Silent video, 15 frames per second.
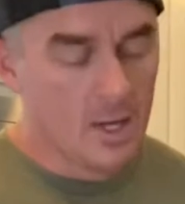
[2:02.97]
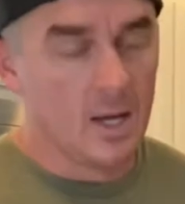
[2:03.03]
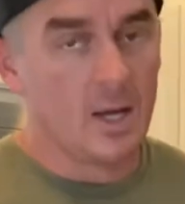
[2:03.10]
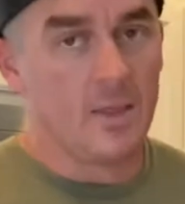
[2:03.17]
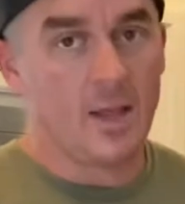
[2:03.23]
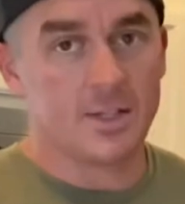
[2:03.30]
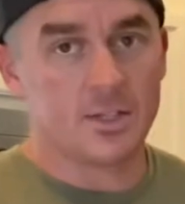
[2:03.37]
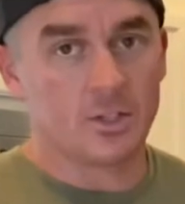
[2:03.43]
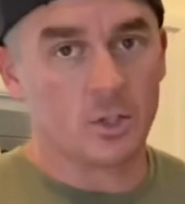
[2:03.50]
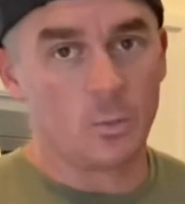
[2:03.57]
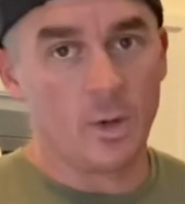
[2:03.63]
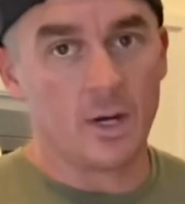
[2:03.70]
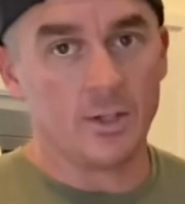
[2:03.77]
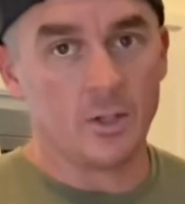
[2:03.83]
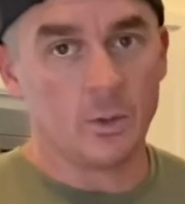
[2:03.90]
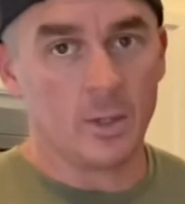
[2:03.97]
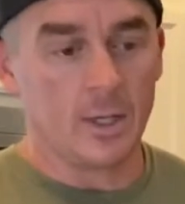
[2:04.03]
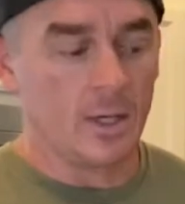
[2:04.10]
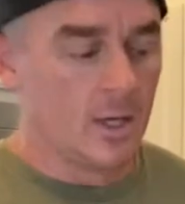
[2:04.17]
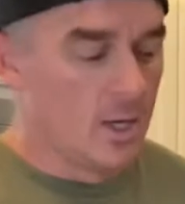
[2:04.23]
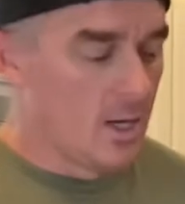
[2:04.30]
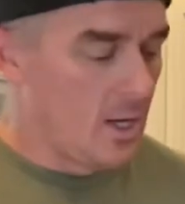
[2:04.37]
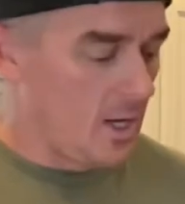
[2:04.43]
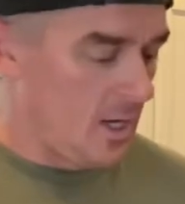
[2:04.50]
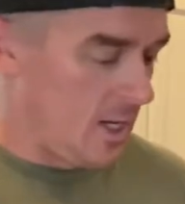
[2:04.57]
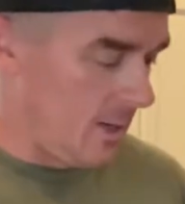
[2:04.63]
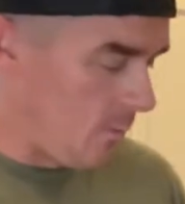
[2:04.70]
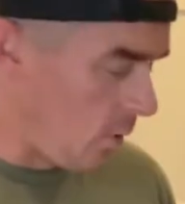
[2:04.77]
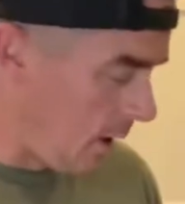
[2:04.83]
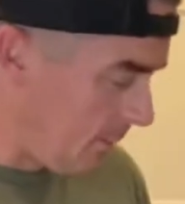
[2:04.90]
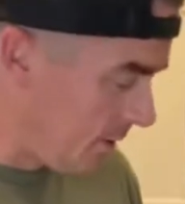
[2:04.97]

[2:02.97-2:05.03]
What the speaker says: and that's a good way to do it. What I'm going to